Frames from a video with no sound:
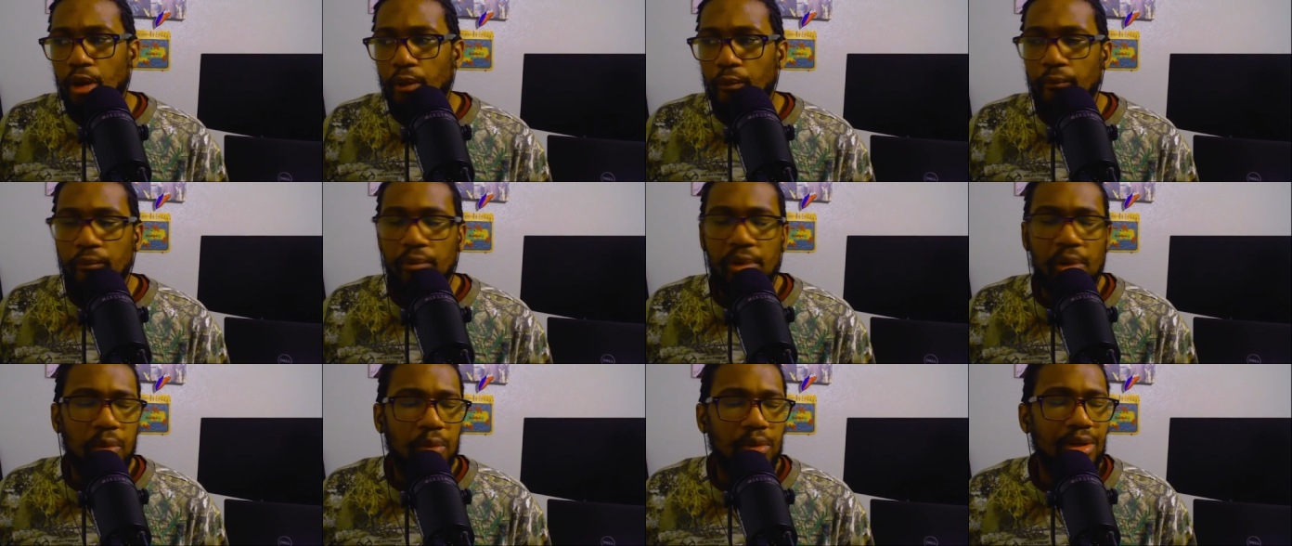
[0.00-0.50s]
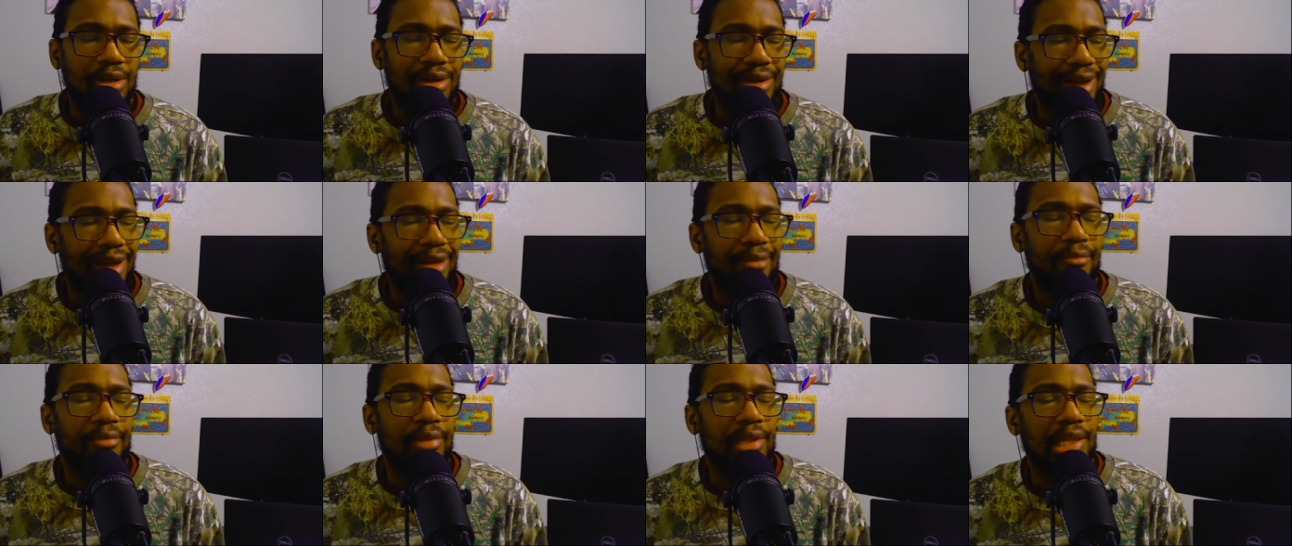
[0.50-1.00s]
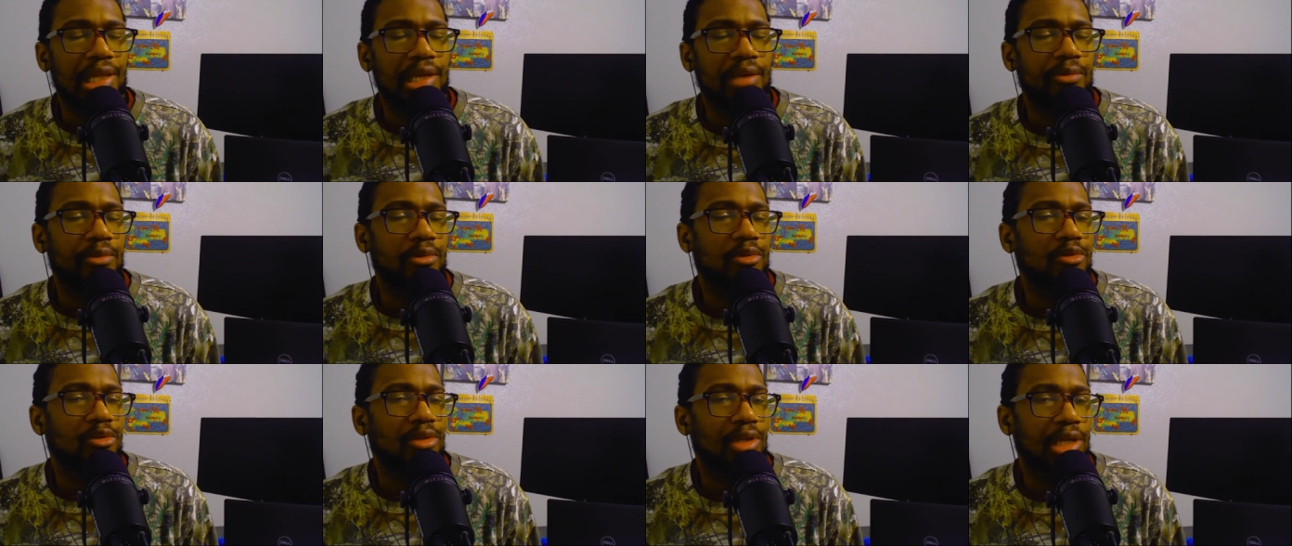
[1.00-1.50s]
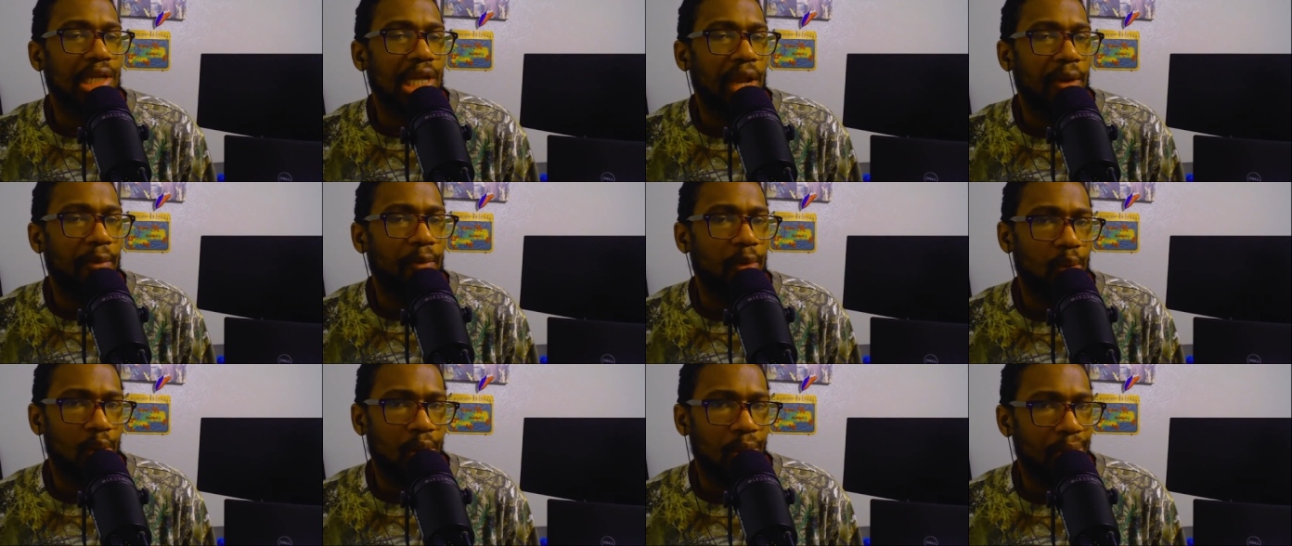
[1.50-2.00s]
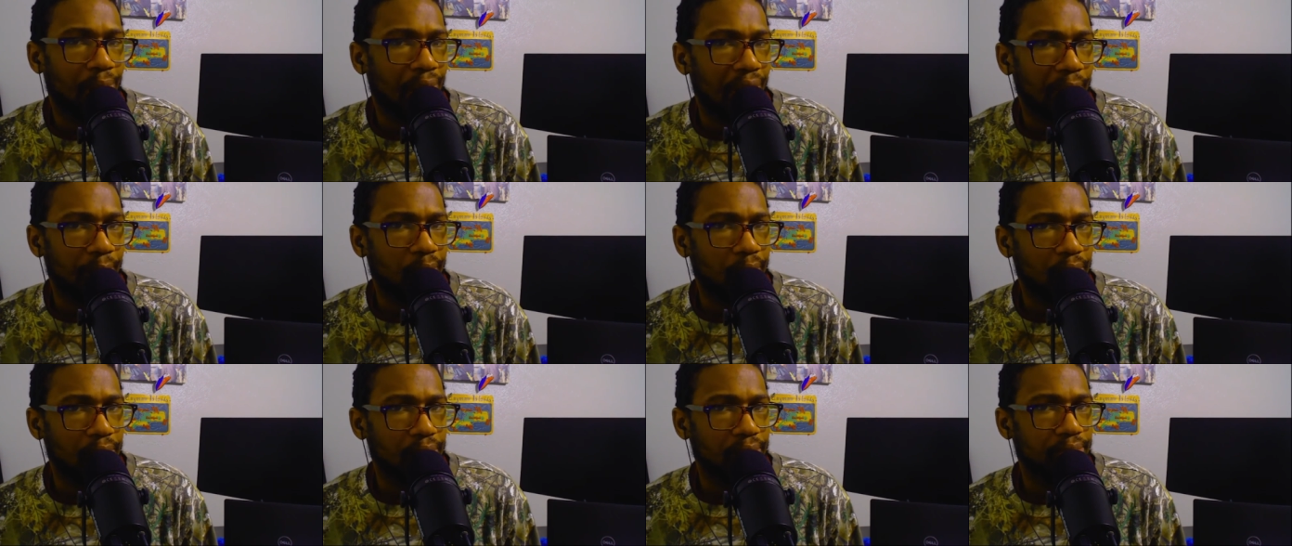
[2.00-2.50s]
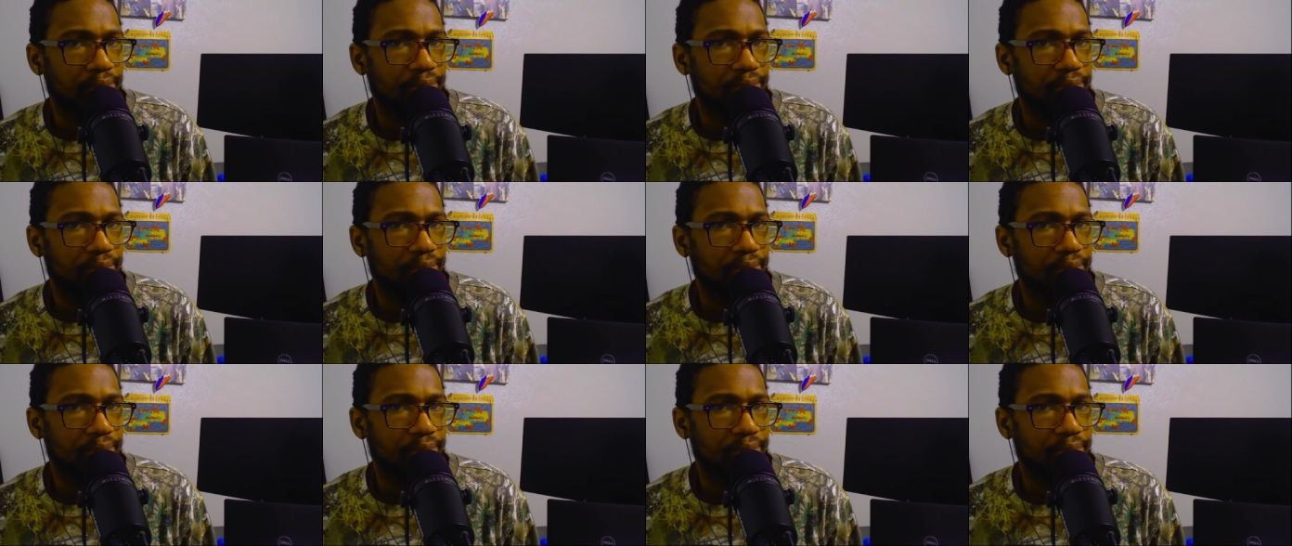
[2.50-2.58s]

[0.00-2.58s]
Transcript: we would not be able to carry a Bible.